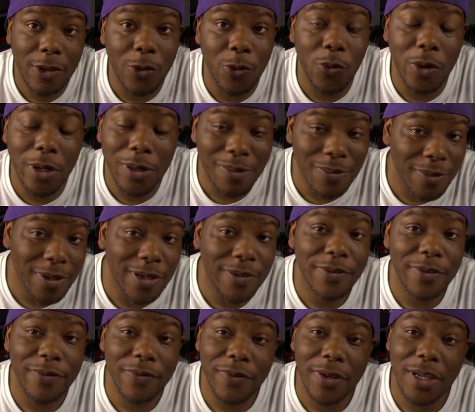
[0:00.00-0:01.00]
Well,
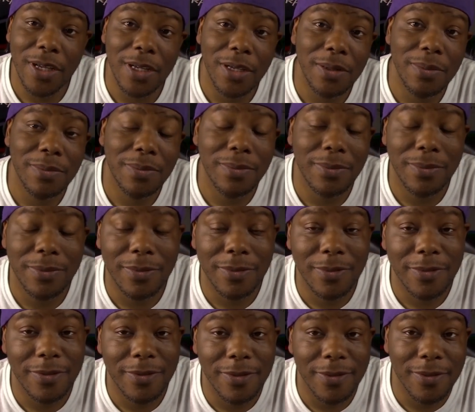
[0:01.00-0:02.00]
Raven fam,
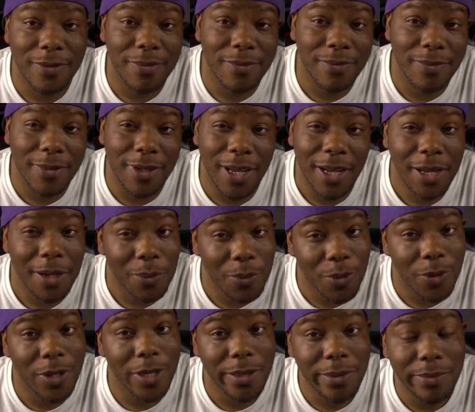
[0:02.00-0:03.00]
game
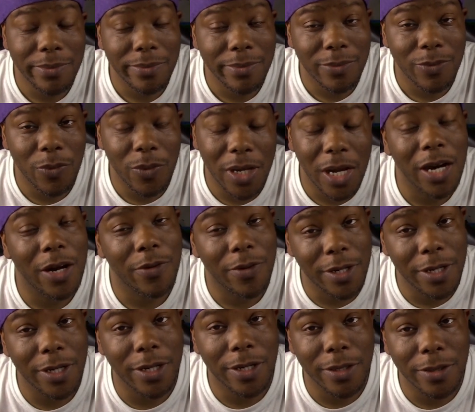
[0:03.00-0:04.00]
one, we
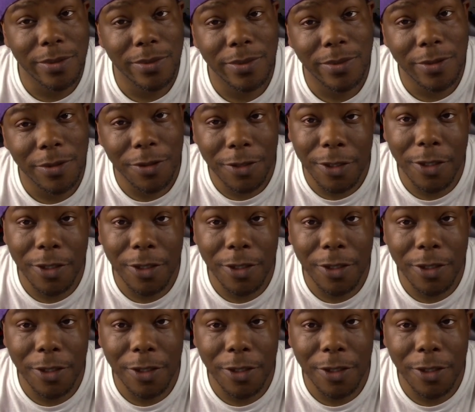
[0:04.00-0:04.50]
already know who